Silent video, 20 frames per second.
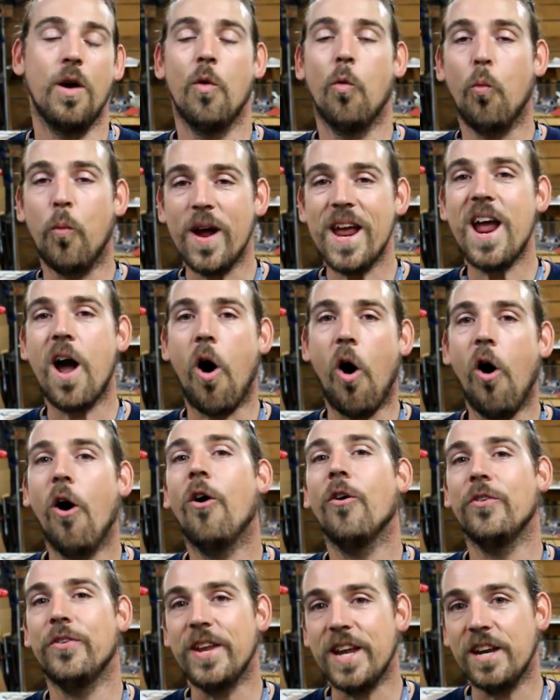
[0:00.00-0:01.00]
We
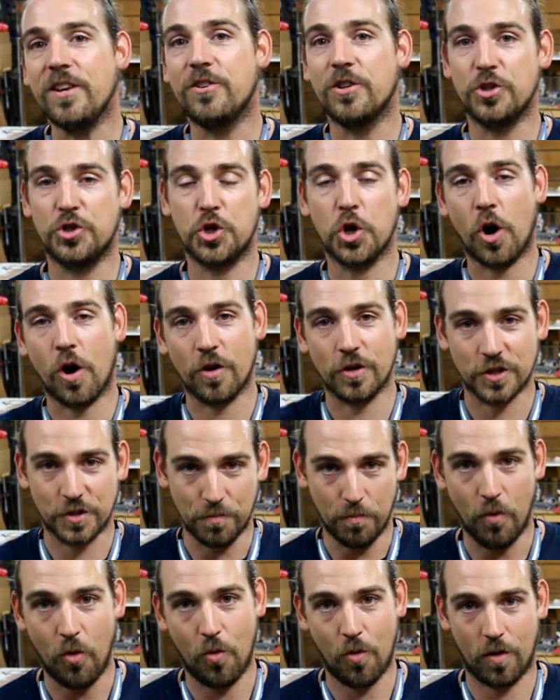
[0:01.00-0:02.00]
all need to charge
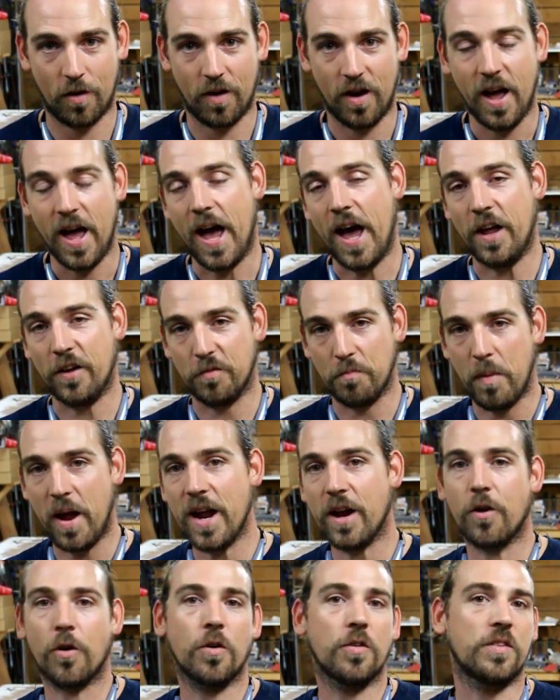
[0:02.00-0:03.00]
more as
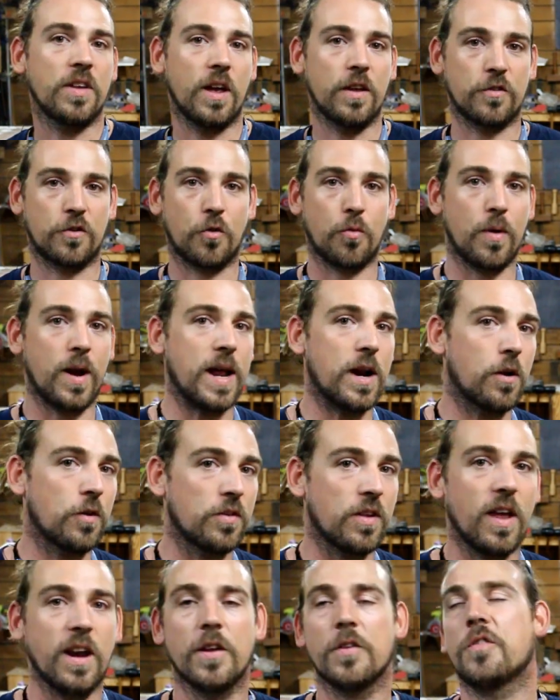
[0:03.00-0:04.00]
makers, as creators,
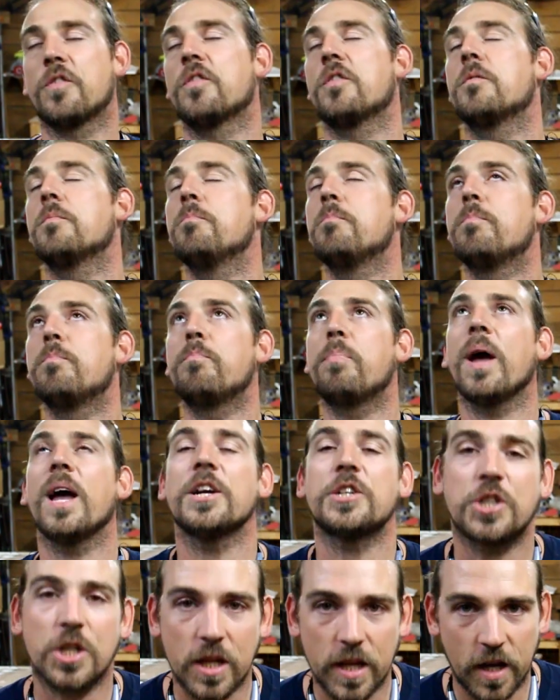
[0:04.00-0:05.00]
and
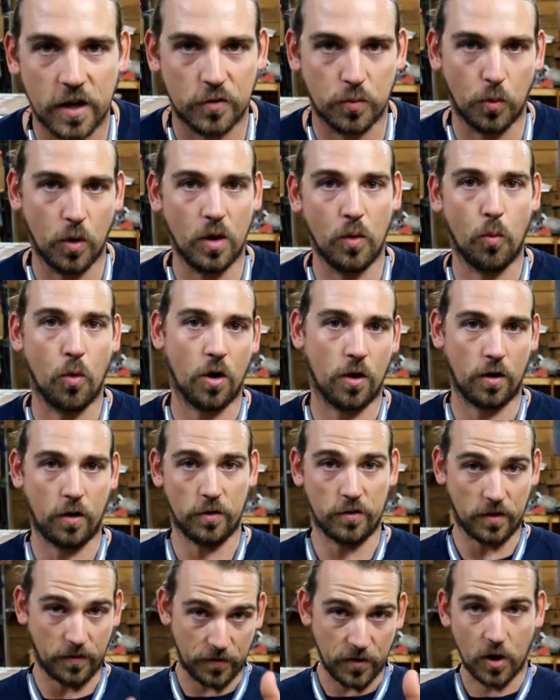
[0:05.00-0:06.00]
especially as
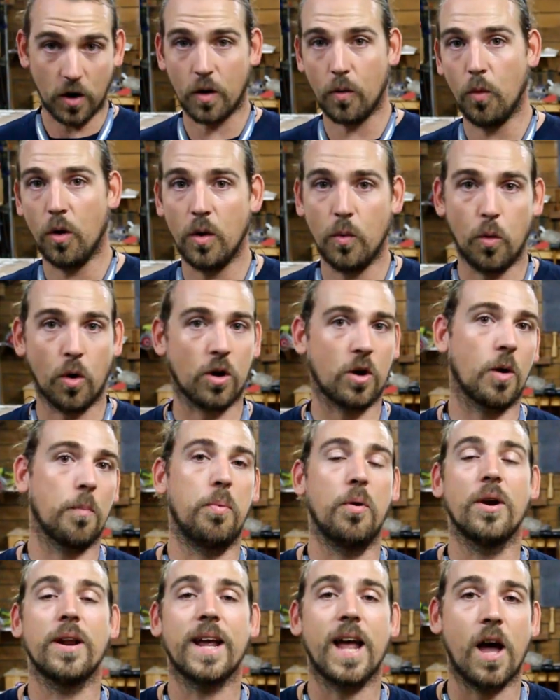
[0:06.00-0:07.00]
woodworkers. If you're a woodworker
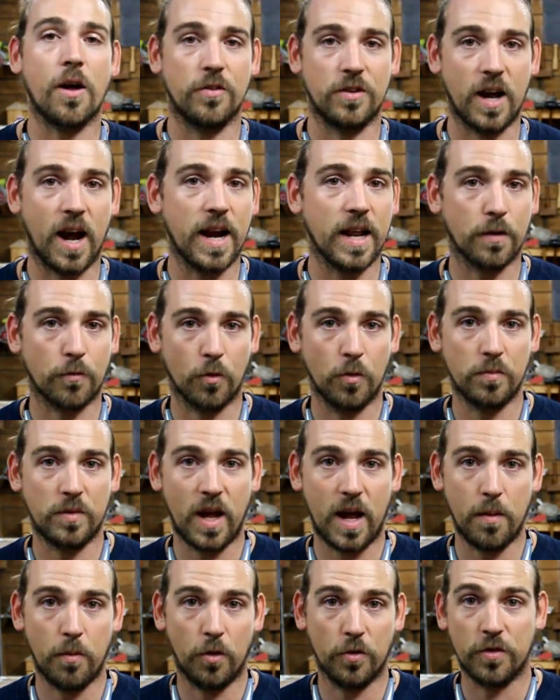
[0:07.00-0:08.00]
putting out dining room
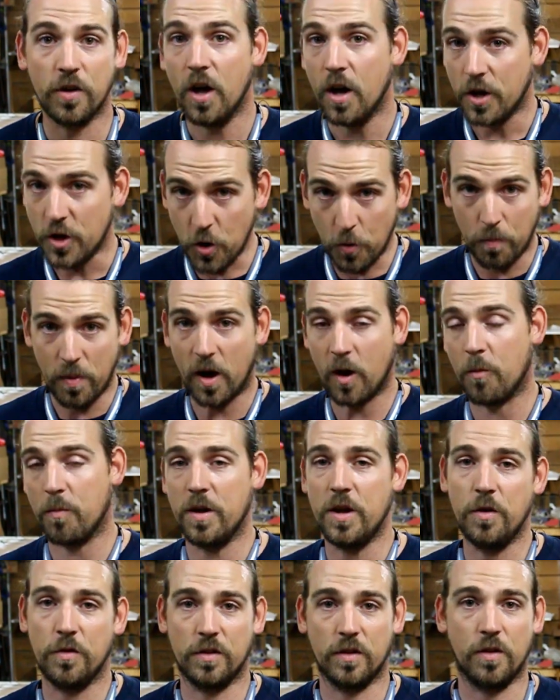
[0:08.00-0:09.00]
tables, you better be
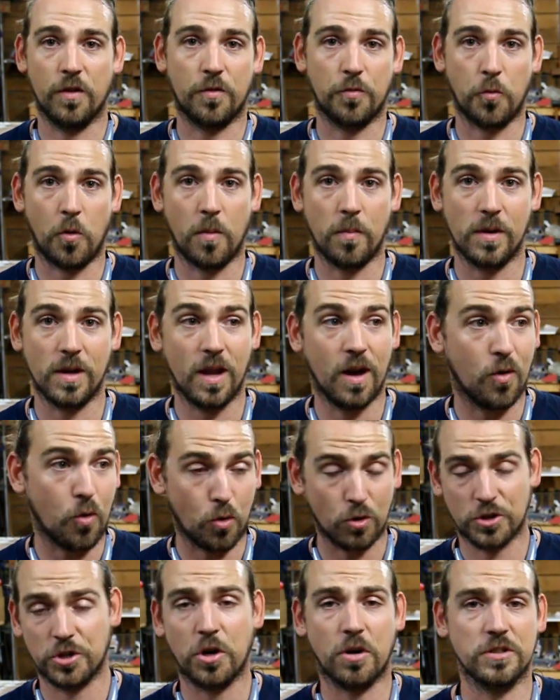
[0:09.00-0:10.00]
using this formula
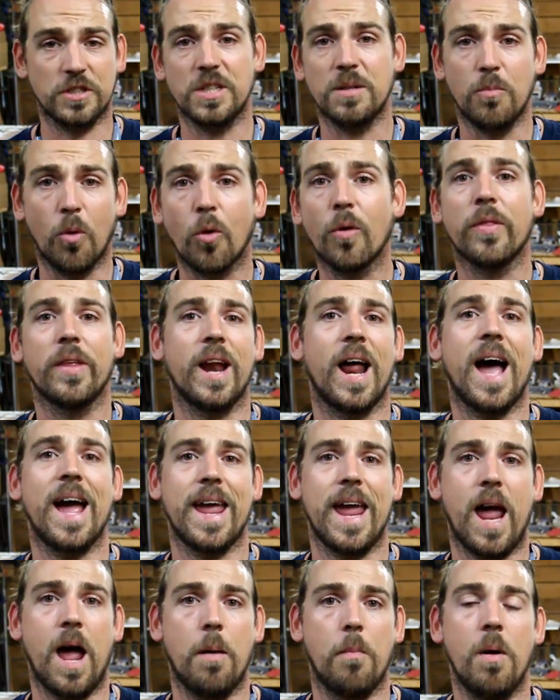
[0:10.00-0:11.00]
or charging more than I
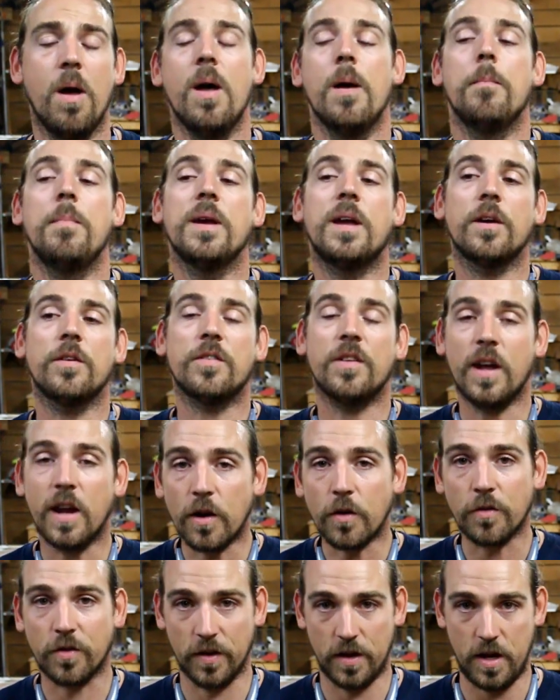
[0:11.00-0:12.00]
am. Because
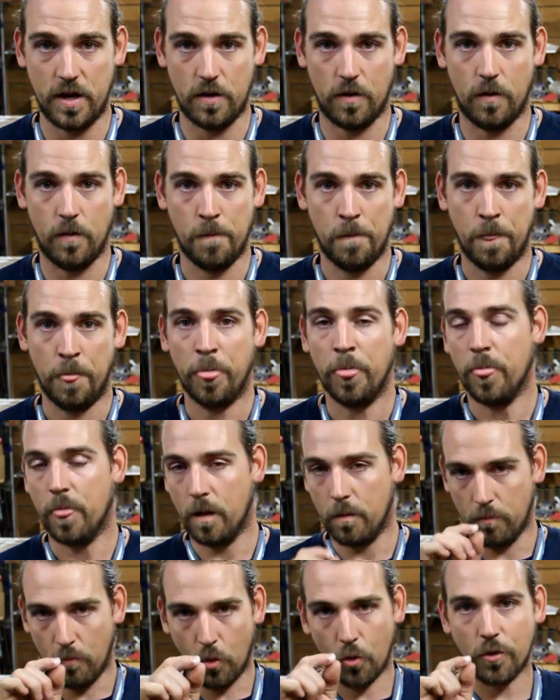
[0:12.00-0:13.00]
here's the deal.
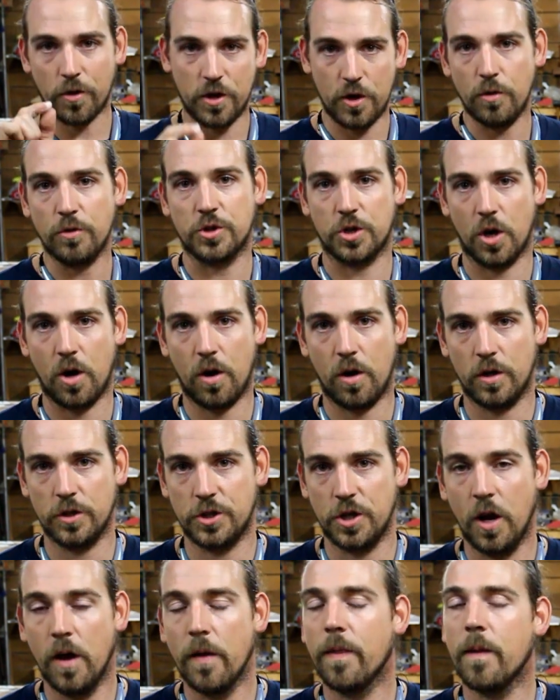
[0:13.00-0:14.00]
The more you
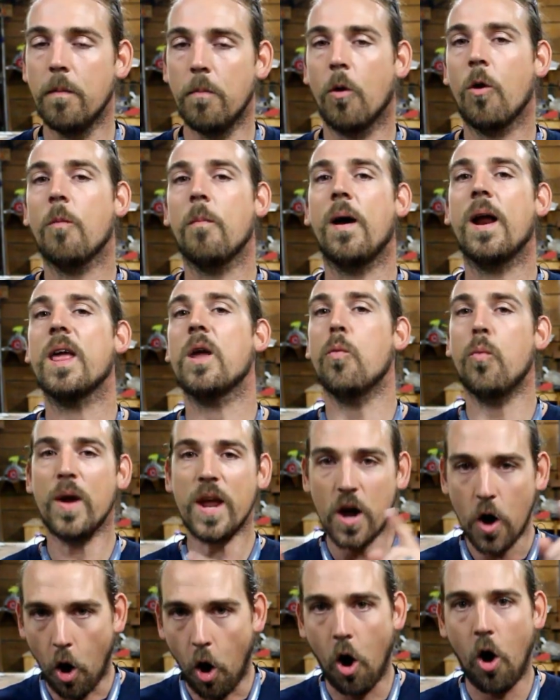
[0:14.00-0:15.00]
charge, the more money
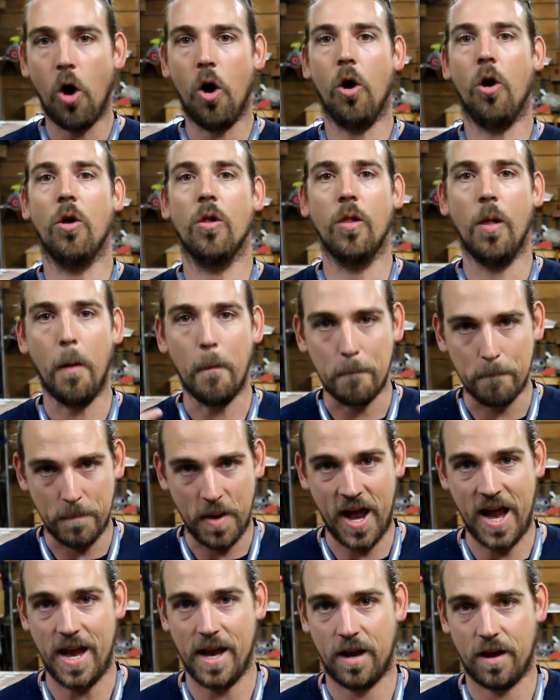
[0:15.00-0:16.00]
we all
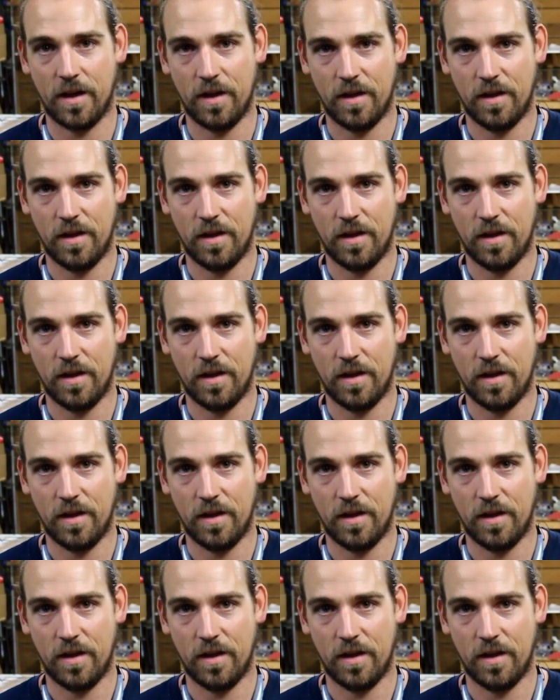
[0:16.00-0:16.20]
make.